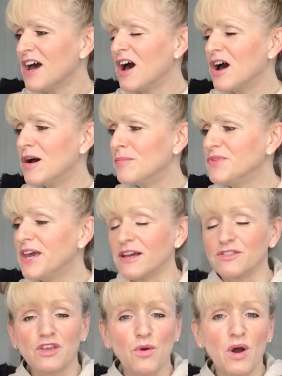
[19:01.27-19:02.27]

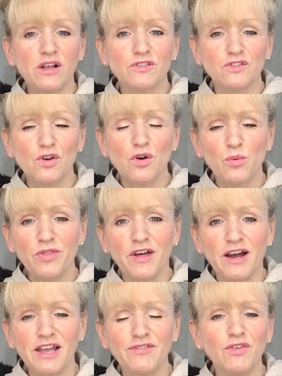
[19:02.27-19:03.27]
So I'd start with
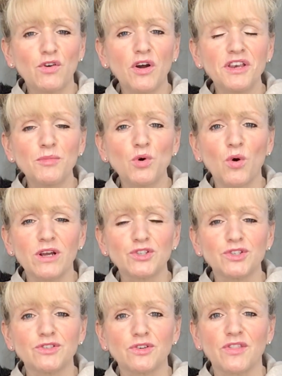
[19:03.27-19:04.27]
that. If you've got any more
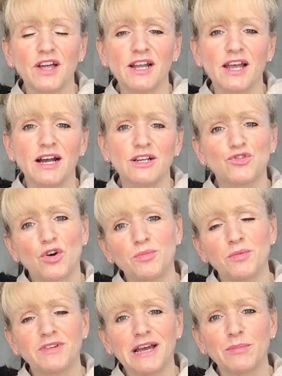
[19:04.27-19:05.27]
questions on that, Cat, drop
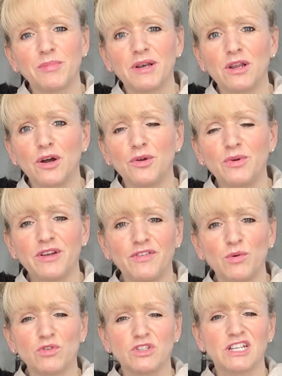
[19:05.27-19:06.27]
them down below if
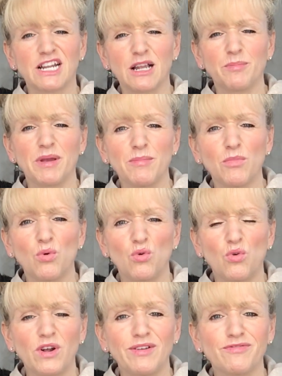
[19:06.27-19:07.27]
you want a little bit
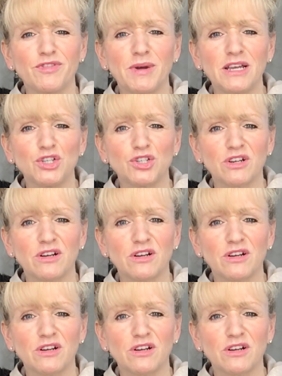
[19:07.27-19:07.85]
more information.